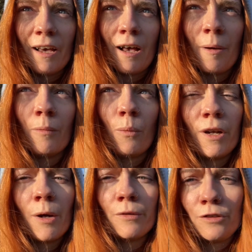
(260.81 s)

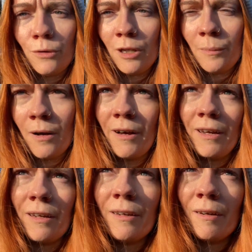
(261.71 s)
When I was doing
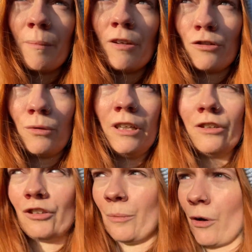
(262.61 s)
my menstrual
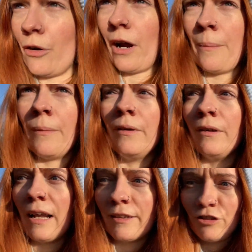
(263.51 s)
leadership program
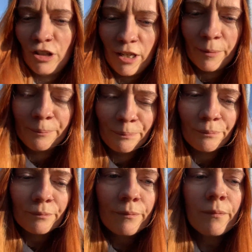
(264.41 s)
last year
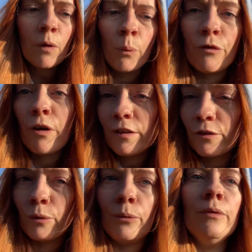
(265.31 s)
with Red
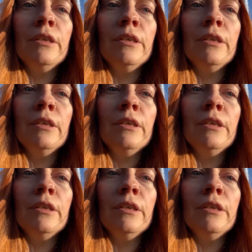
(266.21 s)
School,